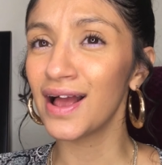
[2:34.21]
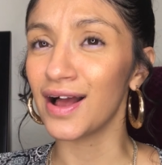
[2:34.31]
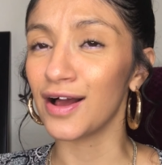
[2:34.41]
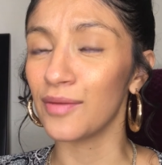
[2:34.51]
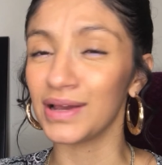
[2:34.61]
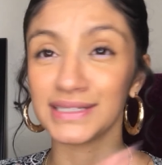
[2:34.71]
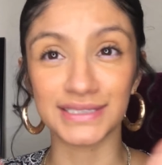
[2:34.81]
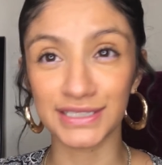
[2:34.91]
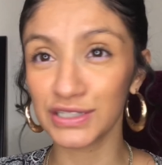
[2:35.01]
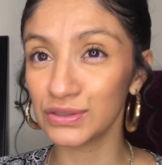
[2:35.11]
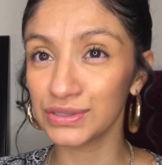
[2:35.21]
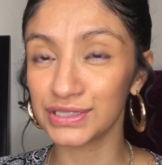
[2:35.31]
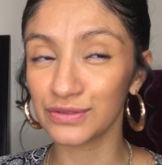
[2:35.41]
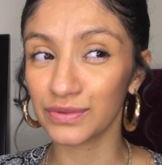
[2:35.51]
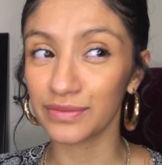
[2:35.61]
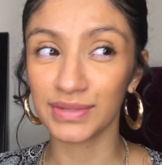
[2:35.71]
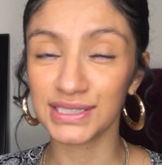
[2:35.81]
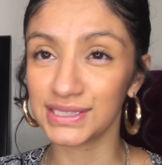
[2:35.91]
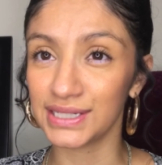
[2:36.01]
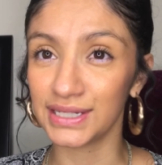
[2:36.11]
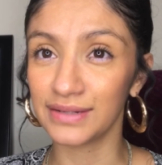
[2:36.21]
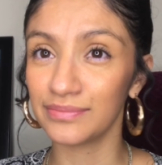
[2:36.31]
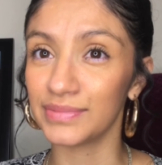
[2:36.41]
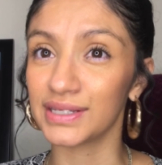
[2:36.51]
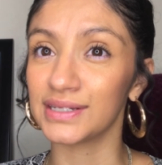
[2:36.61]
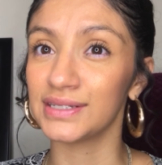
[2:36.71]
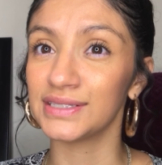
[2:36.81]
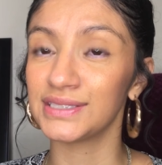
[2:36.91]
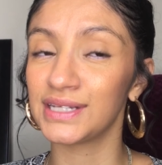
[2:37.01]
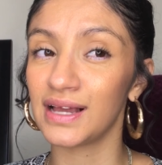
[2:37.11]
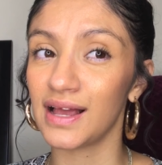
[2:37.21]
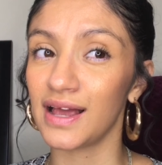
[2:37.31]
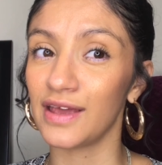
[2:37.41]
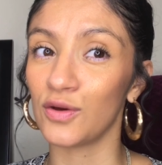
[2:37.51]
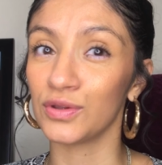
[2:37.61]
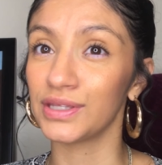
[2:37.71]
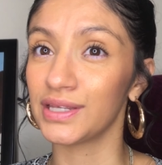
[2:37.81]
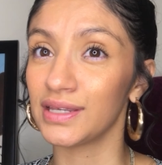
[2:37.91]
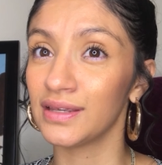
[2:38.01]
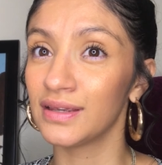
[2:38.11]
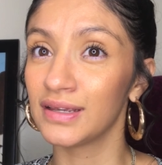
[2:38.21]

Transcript: I didn't use it with my son because I only